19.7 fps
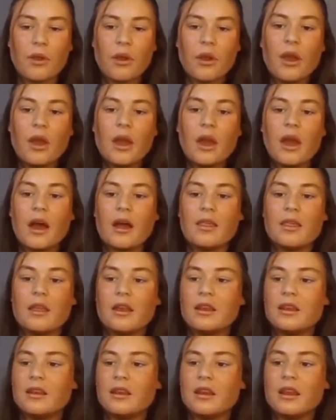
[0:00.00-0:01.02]
And
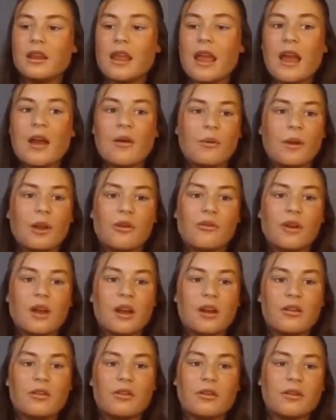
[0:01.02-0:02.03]
then, yeah, we created a
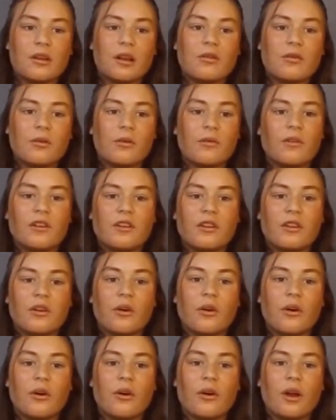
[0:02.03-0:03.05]
successful
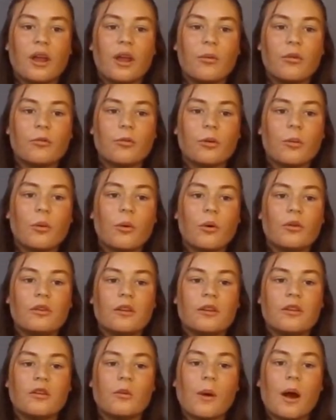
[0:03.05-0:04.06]
video. It was
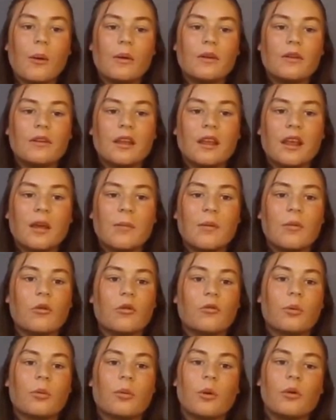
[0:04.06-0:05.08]
promoted to our team. It was
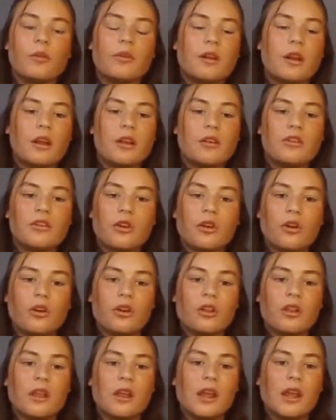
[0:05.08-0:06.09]
promoted
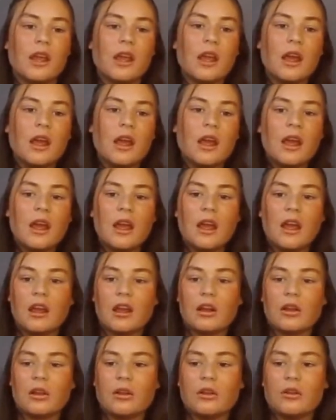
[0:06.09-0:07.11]
externally. It
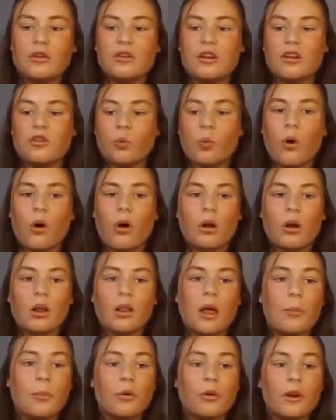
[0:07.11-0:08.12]
included what
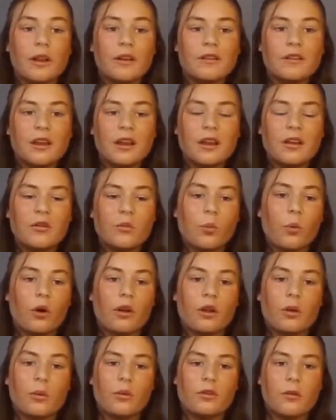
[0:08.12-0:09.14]
Collaborate did, what
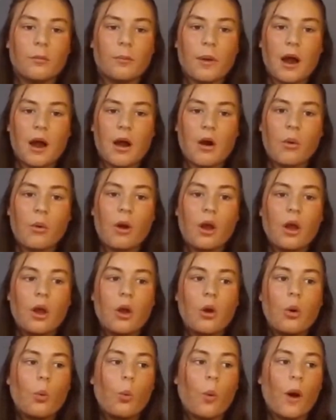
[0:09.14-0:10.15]
it was about,
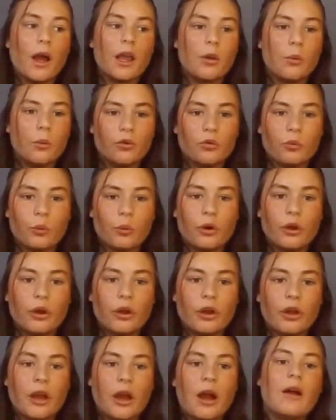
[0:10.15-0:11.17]
why it would
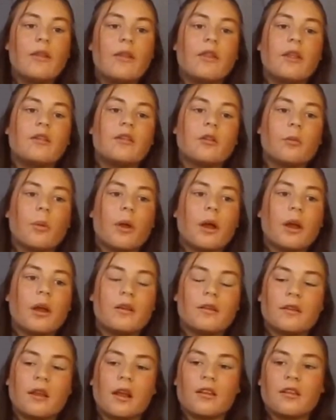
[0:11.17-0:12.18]
work, and then
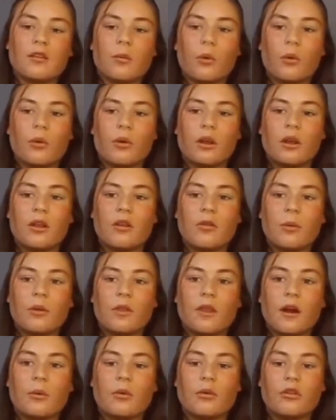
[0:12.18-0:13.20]
suppliers' testimonies. But
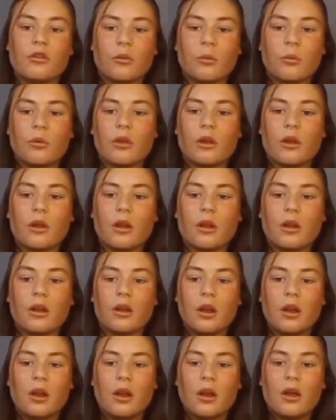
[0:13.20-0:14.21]
that was something
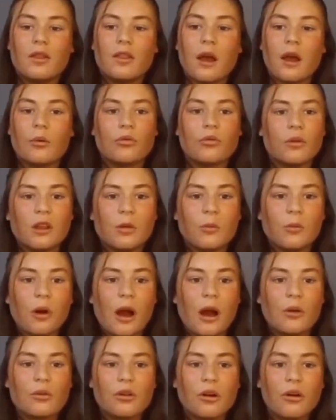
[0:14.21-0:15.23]
that I was really
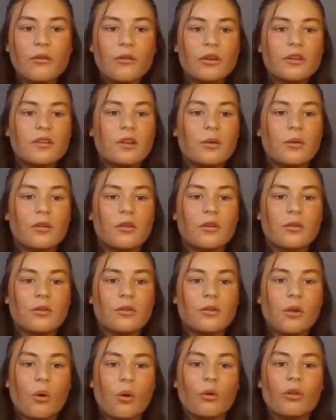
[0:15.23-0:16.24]
proud of because it was
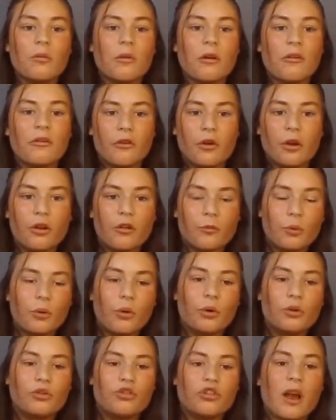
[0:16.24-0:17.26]
not only my first
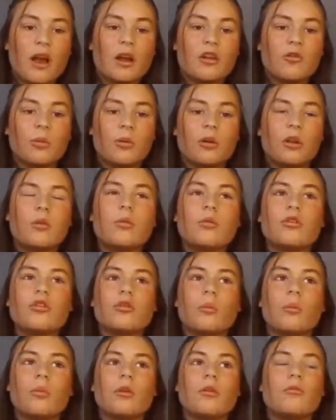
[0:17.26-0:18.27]
project, but it was
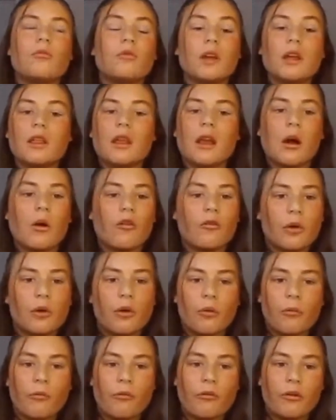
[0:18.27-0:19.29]
something really out of my
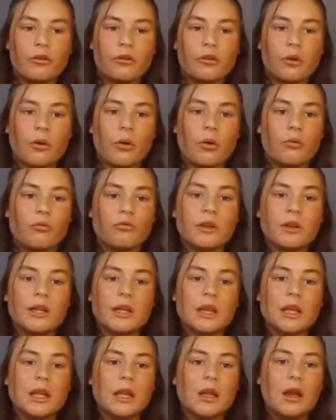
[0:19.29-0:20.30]
comfort zone,
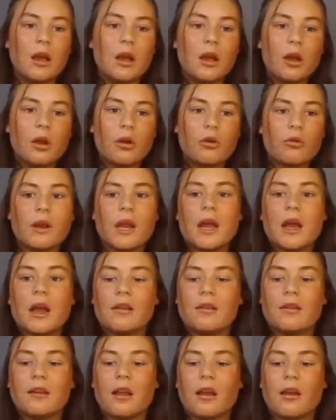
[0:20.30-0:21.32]
really
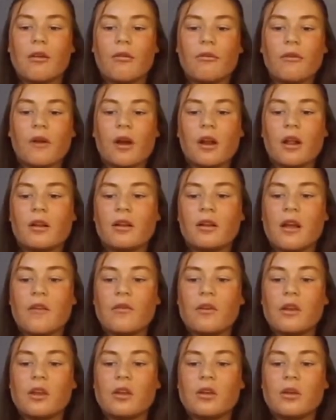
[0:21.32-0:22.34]
creative. And I'd
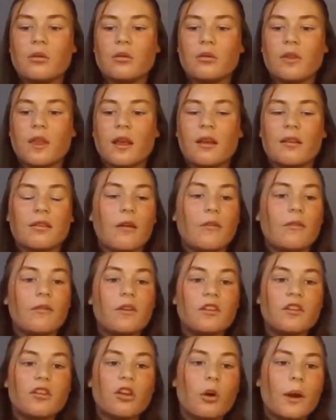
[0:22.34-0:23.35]
never used things like
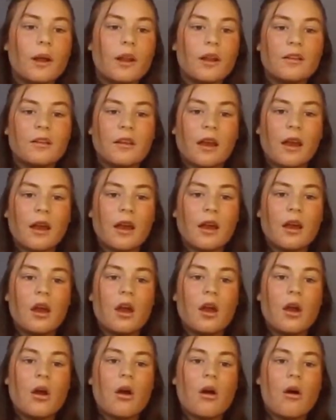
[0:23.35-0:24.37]
video
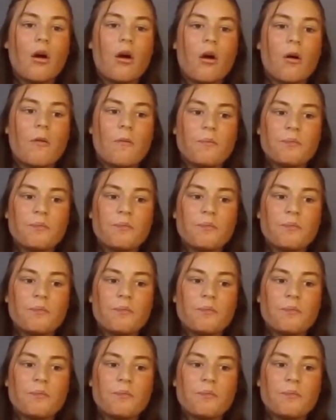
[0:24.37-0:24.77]
editor or